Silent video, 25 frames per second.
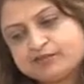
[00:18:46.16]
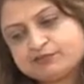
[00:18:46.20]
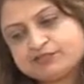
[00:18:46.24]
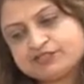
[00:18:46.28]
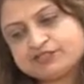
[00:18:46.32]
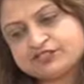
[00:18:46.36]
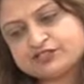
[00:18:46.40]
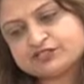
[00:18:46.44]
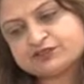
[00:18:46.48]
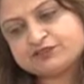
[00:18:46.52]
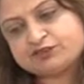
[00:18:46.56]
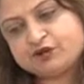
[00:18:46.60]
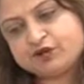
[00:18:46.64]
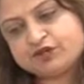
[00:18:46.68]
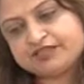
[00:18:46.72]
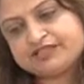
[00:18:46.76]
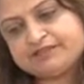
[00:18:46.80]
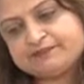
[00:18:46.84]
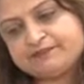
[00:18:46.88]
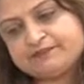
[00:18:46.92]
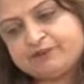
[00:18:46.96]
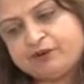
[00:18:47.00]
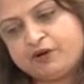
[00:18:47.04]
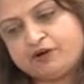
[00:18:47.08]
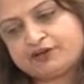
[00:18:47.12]
comes is not
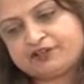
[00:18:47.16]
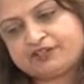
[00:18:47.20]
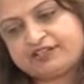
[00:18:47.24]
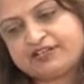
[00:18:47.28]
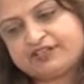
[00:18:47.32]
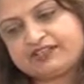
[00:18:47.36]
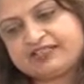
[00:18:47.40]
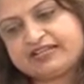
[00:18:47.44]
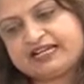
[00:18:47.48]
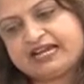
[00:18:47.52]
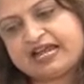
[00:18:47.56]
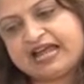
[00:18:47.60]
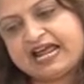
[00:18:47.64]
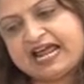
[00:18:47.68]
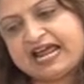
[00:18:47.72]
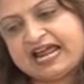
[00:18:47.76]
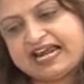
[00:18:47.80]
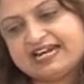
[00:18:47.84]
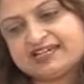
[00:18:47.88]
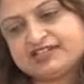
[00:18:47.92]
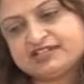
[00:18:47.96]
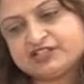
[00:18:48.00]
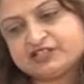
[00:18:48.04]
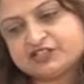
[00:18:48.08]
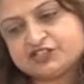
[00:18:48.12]
important
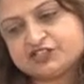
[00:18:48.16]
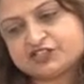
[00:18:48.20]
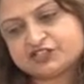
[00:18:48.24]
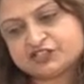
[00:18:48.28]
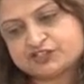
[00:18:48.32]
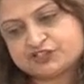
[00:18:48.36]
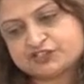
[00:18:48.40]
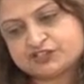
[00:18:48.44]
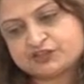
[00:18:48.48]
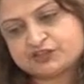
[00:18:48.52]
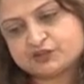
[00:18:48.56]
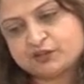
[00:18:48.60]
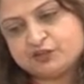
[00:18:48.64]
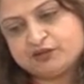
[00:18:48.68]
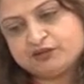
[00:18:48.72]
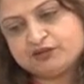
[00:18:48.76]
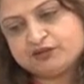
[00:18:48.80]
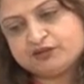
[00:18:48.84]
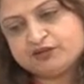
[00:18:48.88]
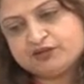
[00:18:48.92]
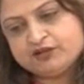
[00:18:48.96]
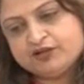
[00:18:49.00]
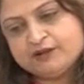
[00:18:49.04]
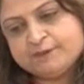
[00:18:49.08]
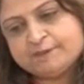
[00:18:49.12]
and urgent.
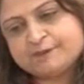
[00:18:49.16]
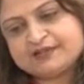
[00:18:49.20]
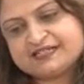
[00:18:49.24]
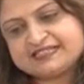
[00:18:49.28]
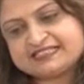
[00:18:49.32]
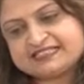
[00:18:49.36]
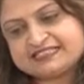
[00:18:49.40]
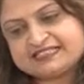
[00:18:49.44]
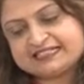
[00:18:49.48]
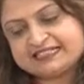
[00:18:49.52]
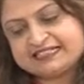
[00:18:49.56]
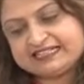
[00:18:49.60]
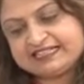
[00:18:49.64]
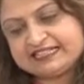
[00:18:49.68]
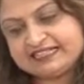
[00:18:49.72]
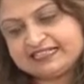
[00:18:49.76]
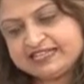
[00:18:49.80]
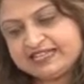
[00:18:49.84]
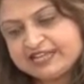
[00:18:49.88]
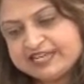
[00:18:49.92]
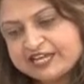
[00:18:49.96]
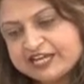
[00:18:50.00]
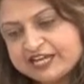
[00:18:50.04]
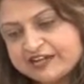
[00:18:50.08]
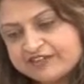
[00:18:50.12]
So,
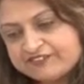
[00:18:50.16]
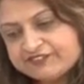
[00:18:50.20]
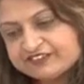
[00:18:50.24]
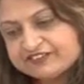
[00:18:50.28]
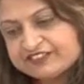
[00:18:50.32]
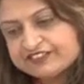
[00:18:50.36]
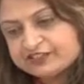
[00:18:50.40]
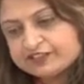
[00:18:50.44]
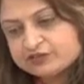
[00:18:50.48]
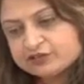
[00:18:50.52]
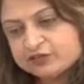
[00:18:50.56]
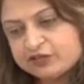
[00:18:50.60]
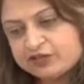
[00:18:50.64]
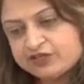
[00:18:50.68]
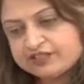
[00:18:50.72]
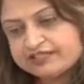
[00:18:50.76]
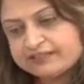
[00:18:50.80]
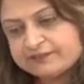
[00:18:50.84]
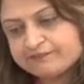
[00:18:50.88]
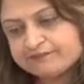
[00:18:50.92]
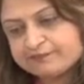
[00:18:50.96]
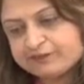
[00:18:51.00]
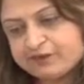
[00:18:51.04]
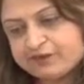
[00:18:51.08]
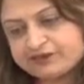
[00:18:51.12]
basically, if it is
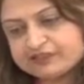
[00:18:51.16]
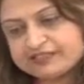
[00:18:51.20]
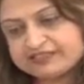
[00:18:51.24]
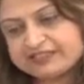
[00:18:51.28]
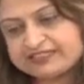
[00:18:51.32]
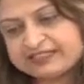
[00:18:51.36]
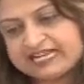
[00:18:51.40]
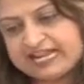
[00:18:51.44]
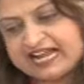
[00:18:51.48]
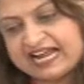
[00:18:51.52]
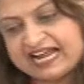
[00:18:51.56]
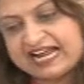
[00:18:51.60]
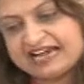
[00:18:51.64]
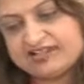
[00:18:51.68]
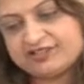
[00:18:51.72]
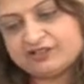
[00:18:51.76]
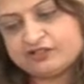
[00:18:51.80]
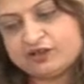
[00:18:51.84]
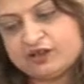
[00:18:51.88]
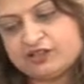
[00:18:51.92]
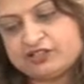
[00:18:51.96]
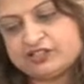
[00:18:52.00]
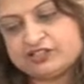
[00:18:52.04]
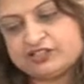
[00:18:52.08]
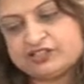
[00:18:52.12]
not important and
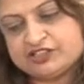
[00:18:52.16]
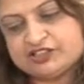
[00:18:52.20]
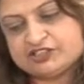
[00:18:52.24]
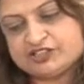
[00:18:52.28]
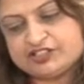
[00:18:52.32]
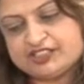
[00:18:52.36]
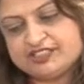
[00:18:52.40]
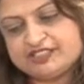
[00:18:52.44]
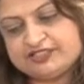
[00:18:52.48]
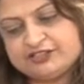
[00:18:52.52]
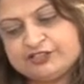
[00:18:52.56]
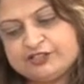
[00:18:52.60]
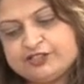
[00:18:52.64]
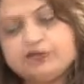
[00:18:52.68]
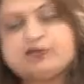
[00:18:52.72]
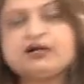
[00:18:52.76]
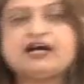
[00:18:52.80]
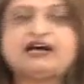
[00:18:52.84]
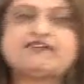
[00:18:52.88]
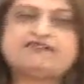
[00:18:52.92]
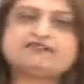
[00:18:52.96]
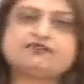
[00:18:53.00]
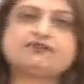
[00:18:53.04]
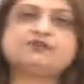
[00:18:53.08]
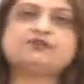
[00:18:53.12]
not urgent, you
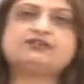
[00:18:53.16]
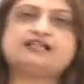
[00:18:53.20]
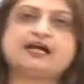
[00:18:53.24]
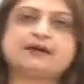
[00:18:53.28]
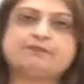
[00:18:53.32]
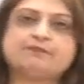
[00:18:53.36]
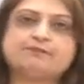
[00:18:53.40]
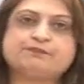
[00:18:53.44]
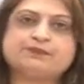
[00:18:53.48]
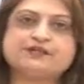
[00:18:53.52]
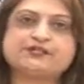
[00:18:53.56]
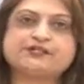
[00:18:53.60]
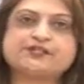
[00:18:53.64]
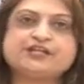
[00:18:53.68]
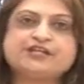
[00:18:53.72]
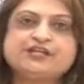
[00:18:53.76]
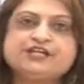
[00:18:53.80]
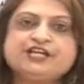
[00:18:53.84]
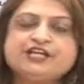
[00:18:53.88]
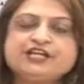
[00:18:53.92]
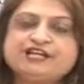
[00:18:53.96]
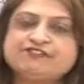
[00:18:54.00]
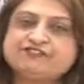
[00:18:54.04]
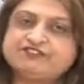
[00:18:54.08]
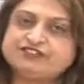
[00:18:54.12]
have to dump it.
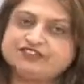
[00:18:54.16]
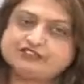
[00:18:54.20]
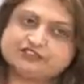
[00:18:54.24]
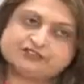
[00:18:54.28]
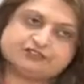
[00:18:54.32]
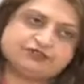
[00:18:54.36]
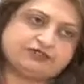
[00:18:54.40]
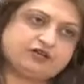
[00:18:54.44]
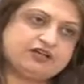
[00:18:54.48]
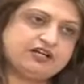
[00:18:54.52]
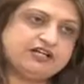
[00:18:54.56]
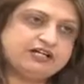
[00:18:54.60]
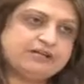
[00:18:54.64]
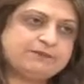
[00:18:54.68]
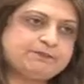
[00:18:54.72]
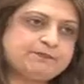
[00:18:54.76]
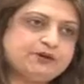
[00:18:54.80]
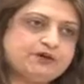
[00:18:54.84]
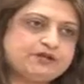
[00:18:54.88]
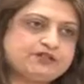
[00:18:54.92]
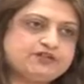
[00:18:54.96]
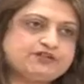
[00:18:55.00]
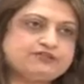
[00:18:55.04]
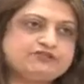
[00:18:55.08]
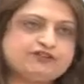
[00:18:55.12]
If it is not
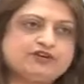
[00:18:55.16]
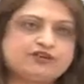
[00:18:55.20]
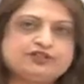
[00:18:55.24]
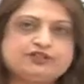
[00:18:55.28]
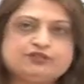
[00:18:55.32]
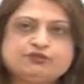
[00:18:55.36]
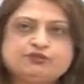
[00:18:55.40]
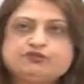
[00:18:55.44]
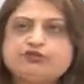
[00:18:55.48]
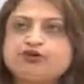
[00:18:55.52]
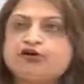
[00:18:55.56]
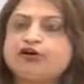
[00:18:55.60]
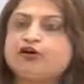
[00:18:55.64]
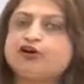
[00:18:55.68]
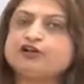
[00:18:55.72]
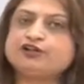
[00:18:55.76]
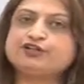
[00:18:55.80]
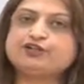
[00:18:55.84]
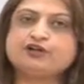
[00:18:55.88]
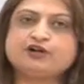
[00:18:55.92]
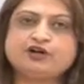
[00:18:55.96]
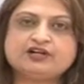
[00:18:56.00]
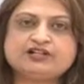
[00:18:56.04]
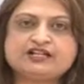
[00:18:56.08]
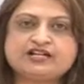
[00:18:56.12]
important for you or
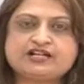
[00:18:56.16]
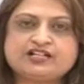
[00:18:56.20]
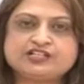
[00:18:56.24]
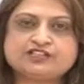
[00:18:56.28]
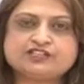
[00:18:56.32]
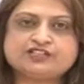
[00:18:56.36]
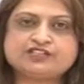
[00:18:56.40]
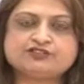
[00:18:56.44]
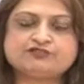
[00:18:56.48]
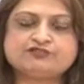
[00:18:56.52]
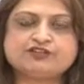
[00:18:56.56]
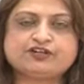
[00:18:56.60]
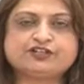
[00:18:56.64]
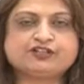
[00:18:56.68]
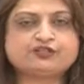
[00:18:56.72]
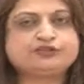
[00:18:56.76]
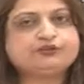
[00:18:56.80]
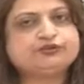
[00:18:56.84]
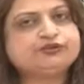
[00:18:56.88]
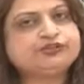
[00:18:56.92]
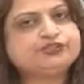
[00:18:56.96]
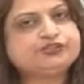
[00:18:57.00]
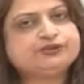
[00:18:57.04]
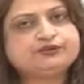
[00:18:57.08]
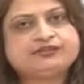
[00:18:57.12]
not urgent for
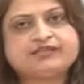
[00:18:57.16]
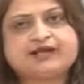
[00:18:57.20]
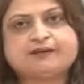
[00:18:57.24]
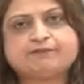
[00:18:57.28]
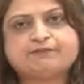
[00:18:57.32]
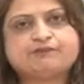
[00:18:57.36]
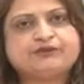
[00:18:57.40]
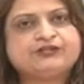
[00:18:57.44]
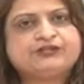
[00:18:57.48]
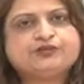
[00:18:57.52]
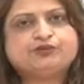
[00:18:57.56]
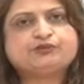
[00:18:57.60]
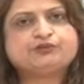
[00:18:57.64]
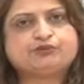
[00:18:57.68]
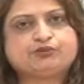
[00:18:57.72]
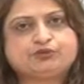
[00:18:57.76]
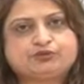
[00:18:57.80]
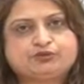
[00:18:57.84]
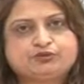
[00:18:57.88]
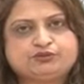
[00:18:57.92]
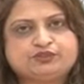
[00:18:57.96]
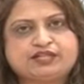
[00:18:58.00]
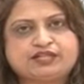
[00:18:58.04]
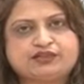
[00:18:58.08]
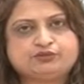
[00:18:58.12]
you, you dump it, you
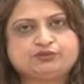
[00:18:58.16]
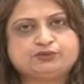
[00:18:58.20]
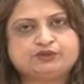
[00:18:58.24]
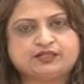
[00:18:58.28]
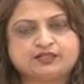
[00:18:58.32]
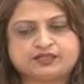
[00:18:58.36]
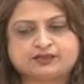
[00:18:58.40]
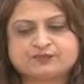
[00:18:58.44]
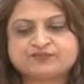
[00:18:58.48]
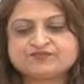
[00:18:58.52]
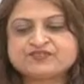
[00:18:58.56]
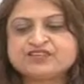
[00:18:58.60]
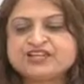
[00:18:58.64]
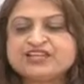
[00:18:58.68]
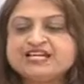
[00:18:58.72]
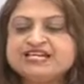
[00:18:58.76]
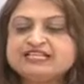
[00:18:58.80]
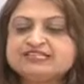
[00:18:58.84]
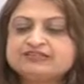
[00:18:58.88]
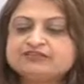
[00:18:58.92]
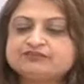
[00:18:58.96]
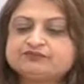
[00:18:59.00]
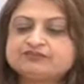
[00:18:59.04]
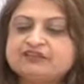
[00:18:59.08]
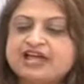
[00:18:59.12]
don't do that work.
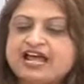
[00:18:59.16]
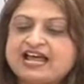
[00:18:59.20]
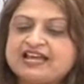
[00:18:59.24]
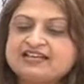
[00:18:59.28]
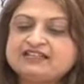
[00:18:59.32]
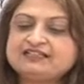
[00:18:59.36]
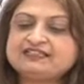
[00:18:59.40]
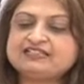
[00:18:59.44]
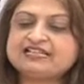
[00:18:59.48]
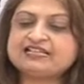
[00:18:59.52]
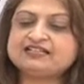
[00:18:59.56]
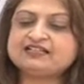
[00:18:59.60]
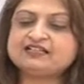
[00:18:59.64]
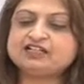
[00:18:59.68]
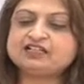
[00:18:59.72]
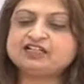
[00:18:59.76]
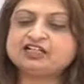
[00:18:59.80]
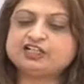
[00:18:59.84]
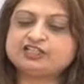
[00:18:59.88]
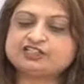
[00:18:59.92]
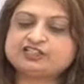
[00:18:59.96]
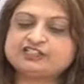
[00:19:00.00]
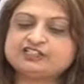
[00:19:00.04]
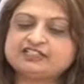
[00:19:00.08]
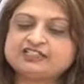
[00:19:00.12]
And then
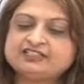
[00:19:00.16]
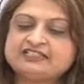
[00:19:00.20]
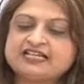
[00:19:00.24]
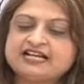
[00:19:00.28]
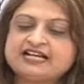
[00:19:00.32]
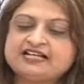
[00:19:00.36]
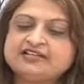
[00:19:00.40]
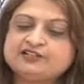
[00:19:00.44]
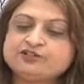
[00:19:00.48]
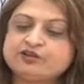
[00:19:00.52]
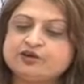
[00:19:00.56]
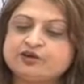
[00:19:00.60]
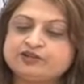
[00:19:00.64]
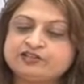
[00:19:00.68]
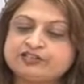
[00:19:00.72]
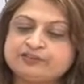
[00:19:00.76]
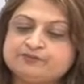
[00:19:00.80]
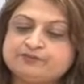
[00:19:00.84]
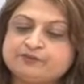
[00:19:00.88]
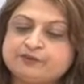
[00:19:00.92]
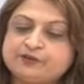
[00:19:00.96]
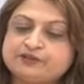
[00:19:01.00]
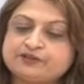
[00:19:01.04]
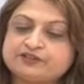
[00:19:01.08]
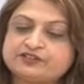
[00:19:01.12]
urgent and
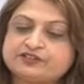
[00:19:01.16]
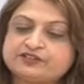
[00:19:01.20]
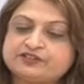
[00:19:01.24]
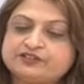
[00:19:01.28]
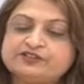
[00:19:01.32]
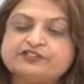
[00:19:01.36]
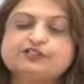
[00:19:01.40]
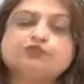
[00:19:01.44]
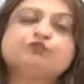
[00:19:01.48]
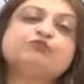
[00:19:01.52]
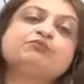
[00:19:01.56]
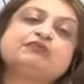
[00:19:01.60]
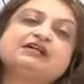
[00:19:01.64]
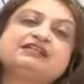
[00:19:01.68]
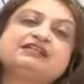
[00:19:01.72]
not important, you